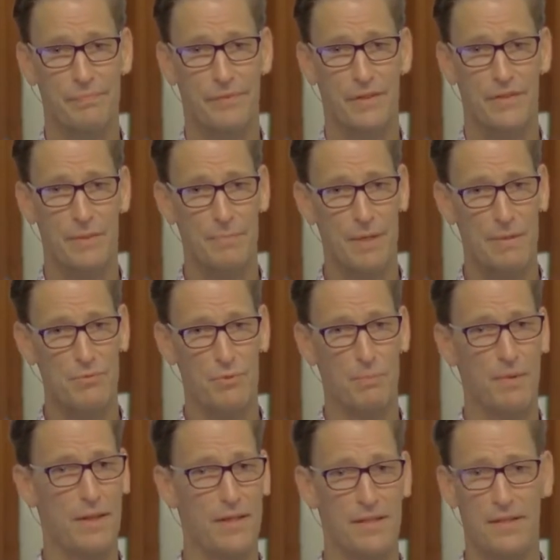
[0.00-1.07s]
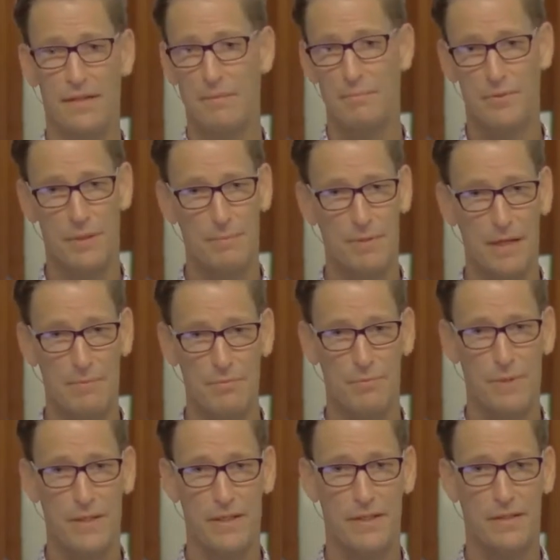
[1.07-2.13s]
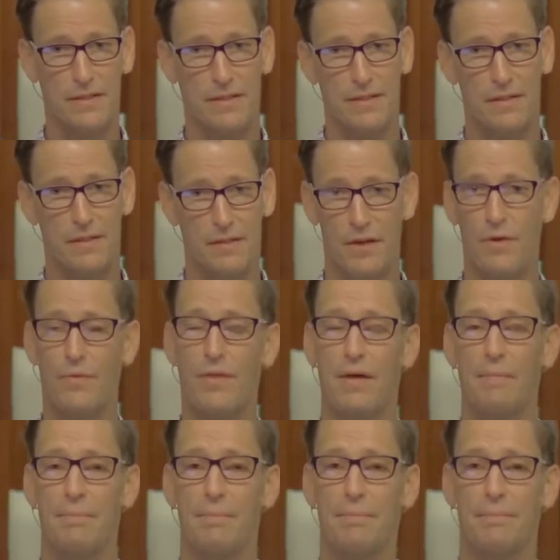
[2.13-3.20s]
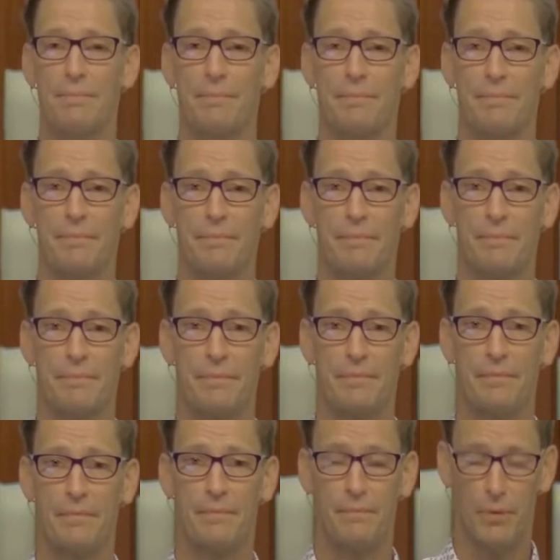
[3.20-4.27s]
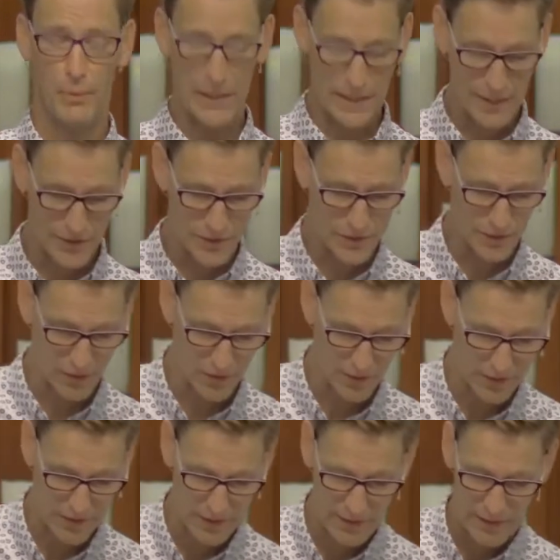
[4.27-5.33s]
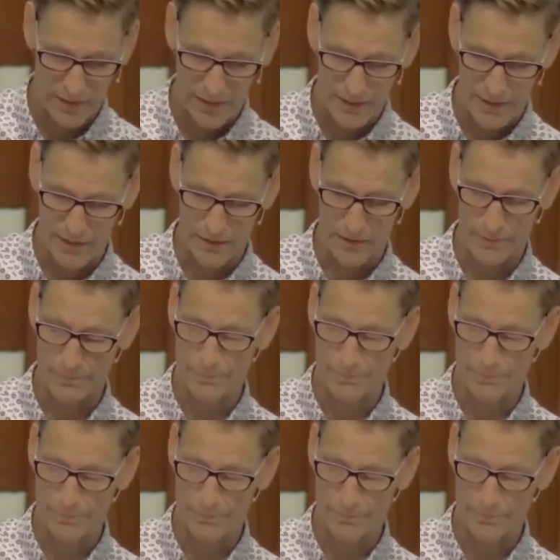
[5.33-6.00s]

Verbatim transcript: Sometimes we're blind to them, sometimes we know them. But we need to start here.